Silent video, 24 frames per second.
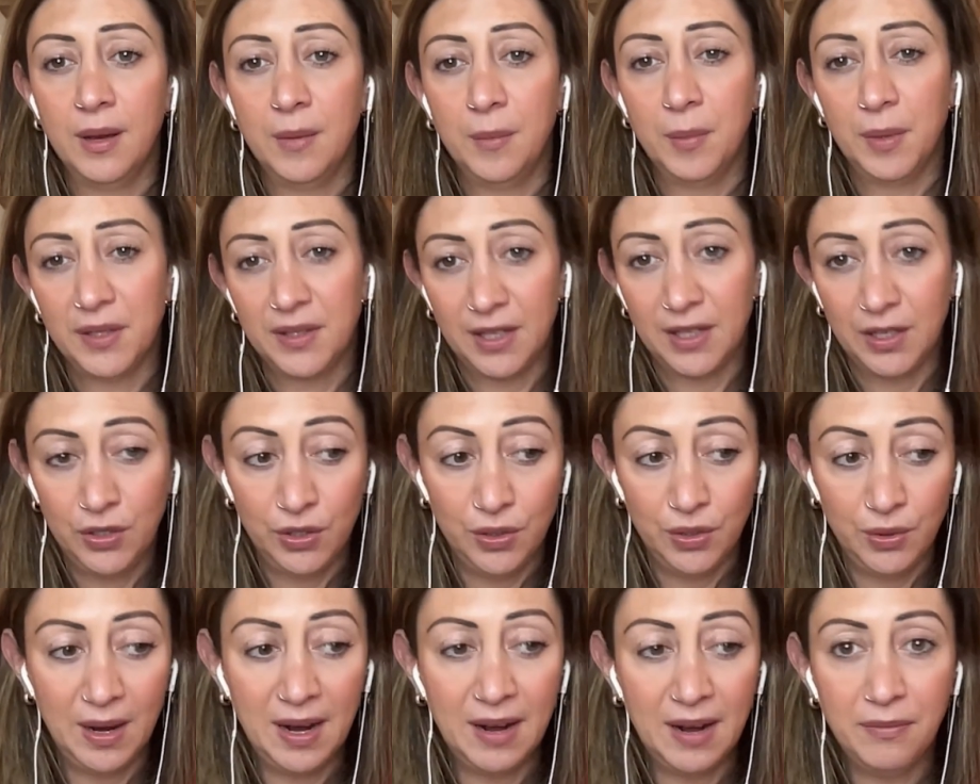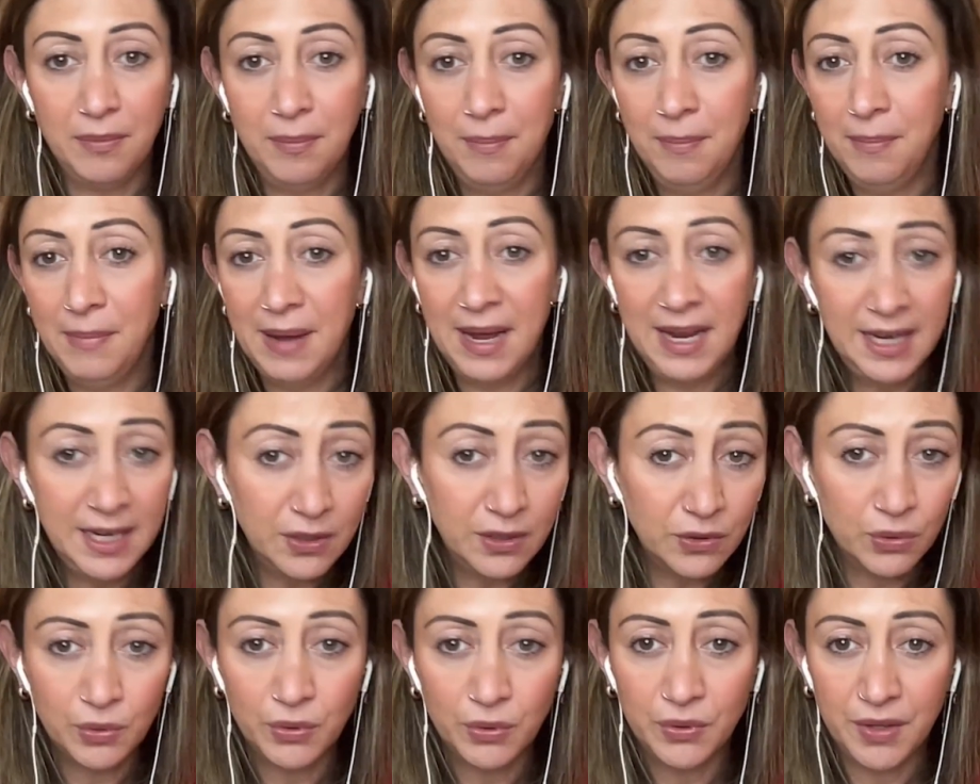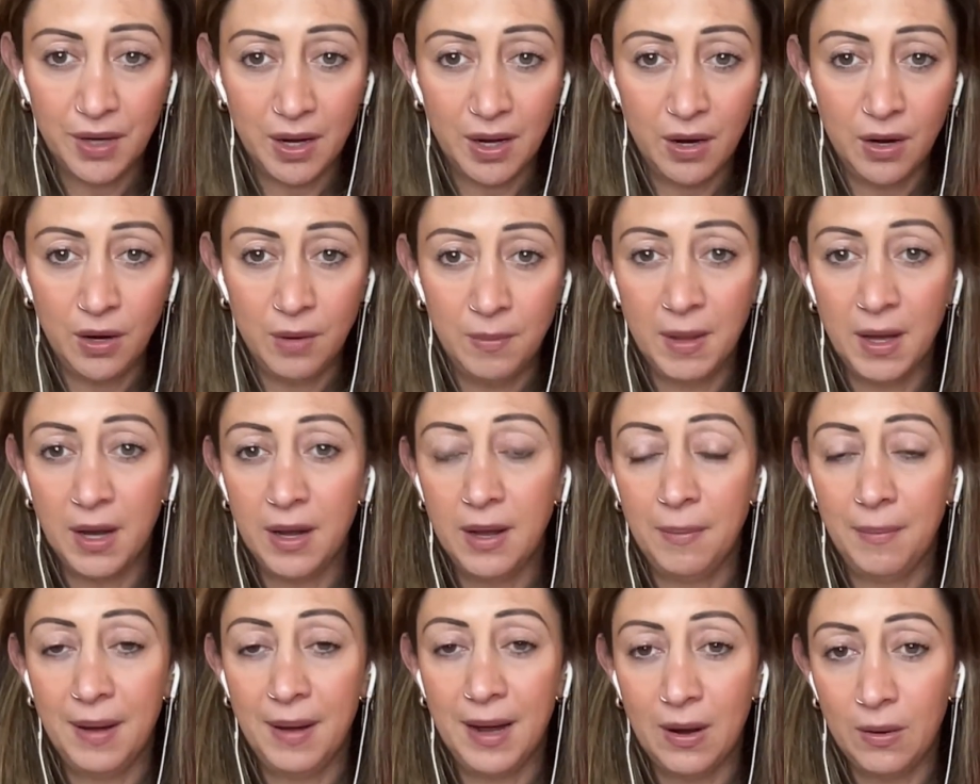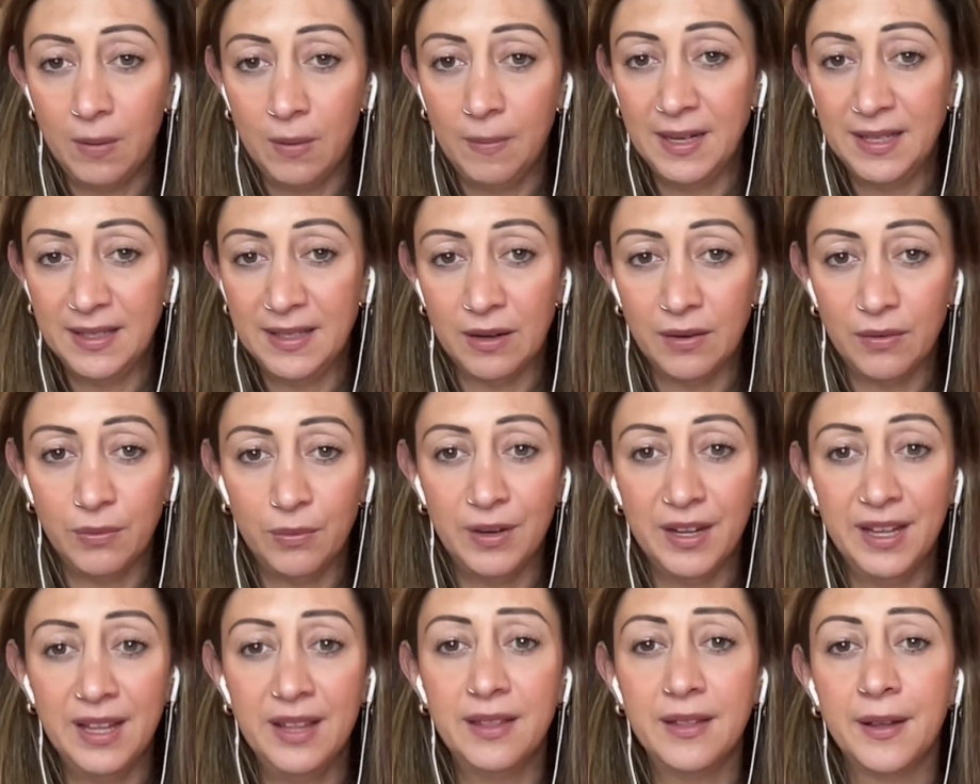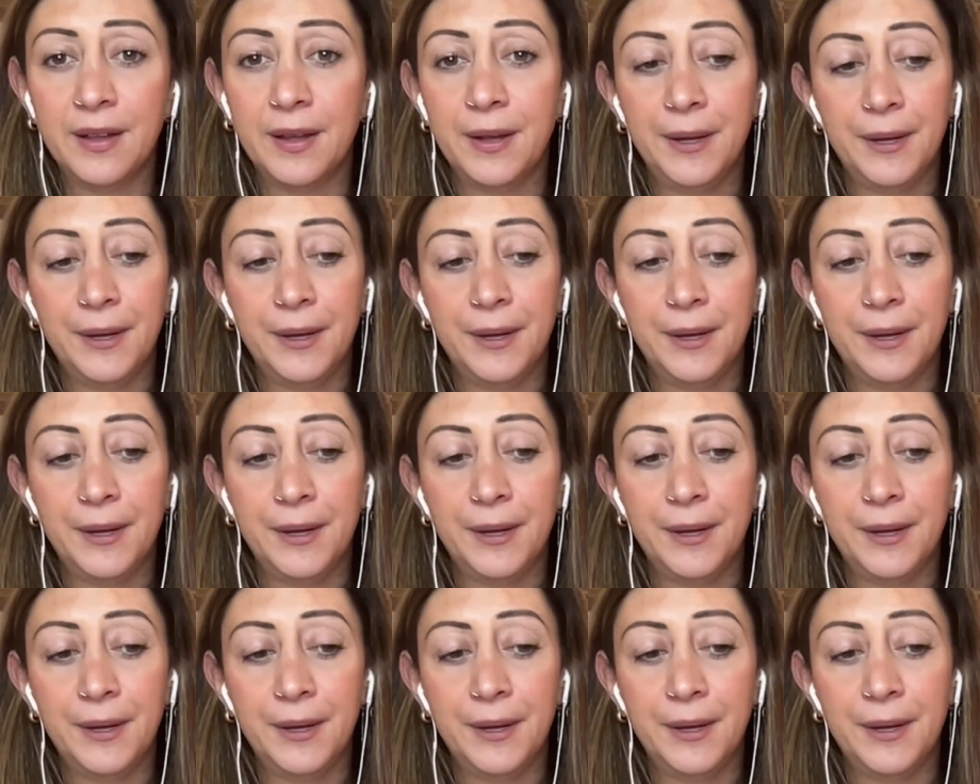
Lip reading: because I do have many tools at home that I empower myself with,